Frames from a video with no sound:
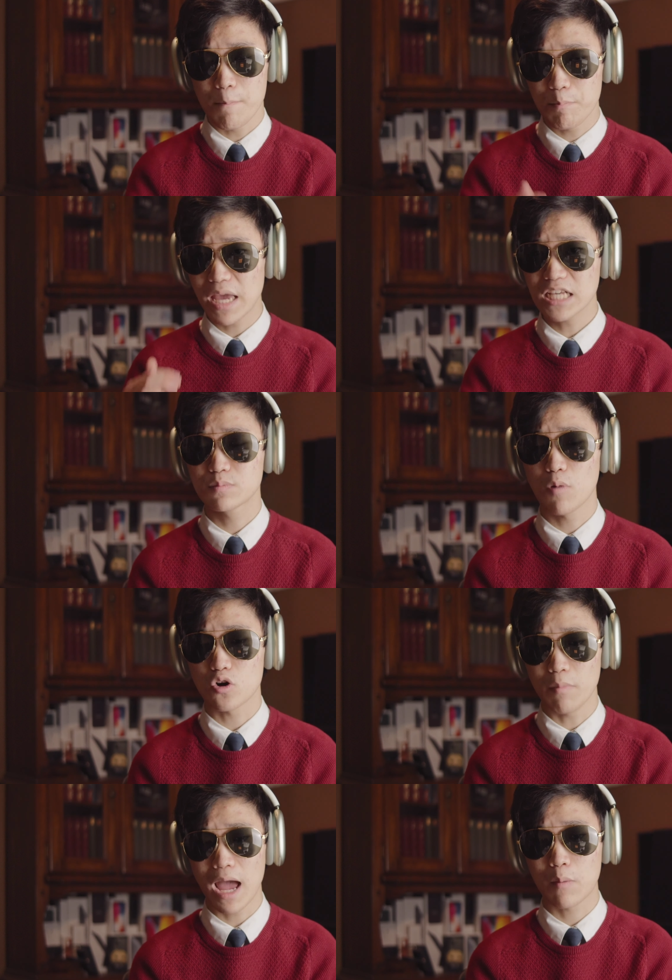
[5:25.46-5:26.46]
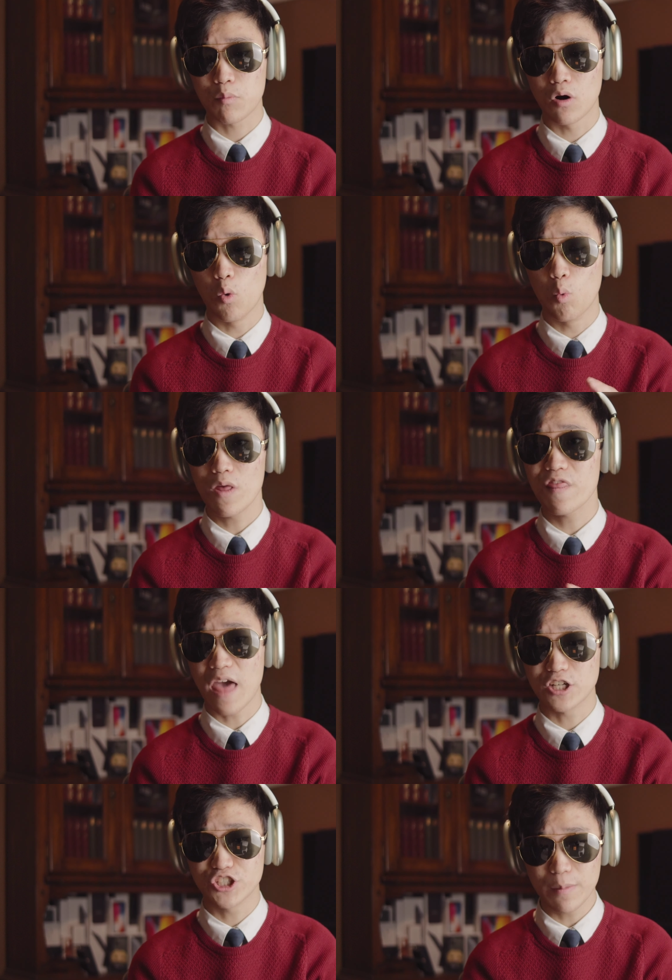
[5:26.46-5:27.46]
base model Mac Pro with
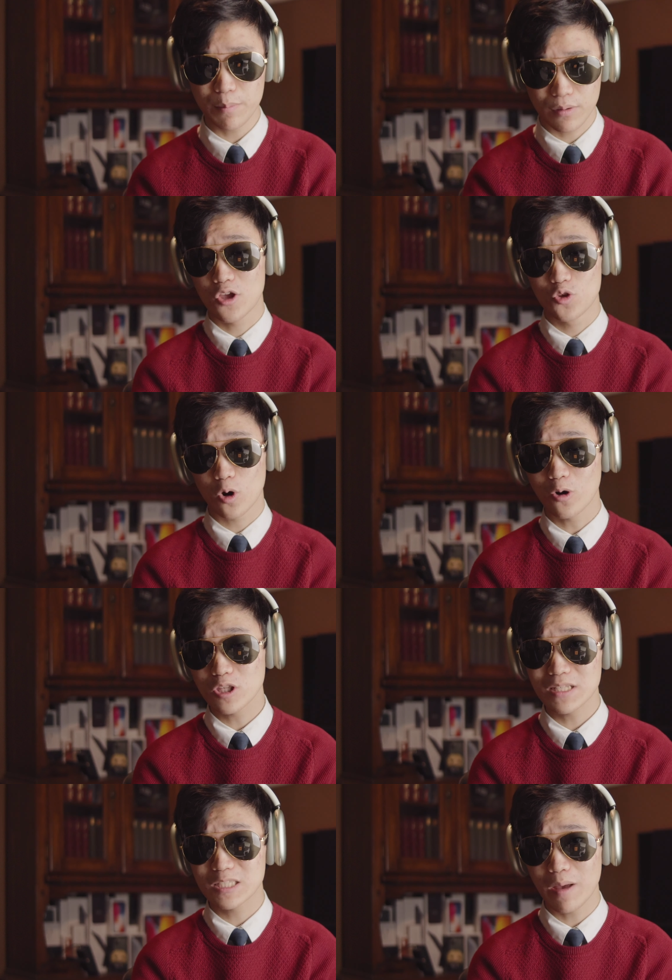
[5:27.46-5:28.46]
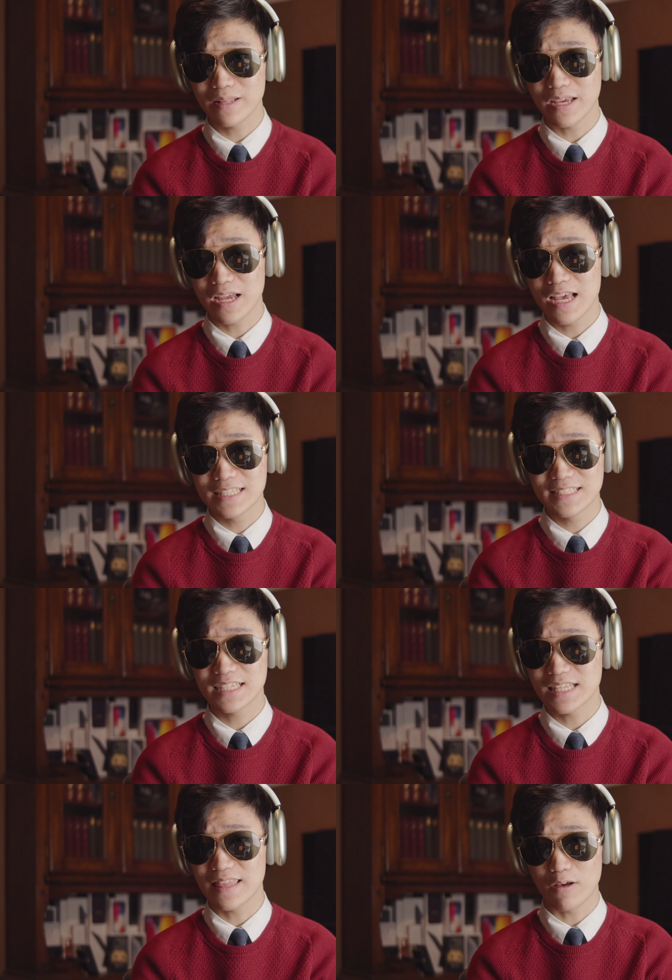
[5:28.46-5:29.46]
that chip, you're going to be spending
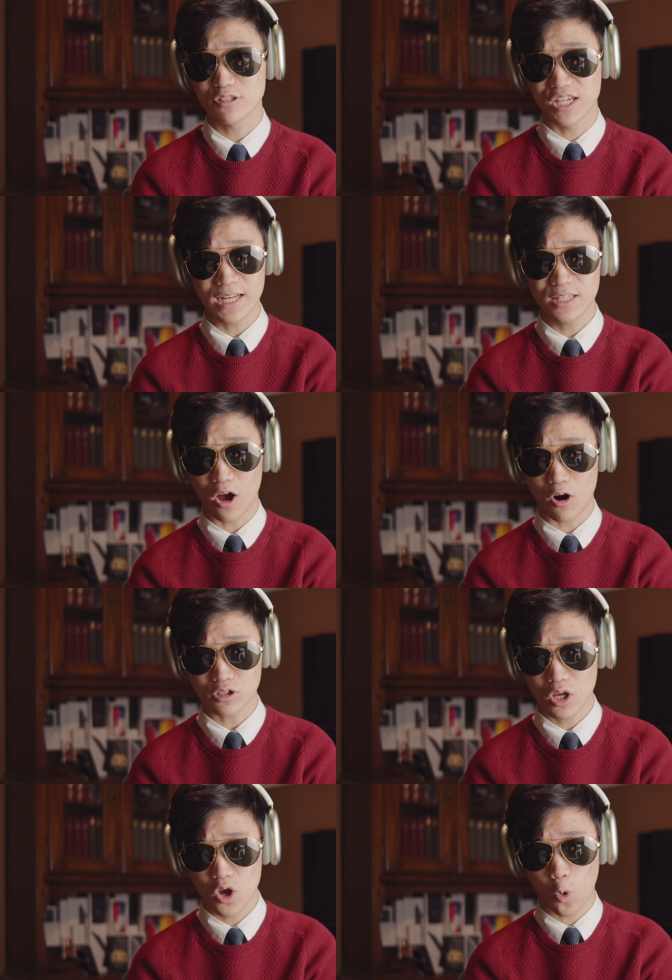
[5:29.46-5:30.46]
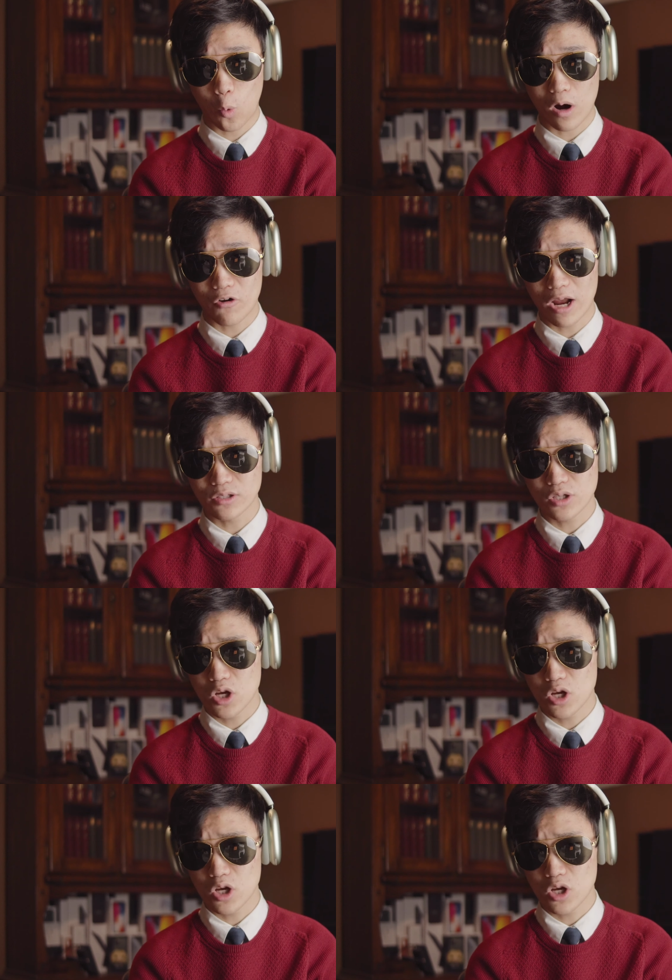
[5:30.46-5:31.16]
16,000 Canadian dollars or around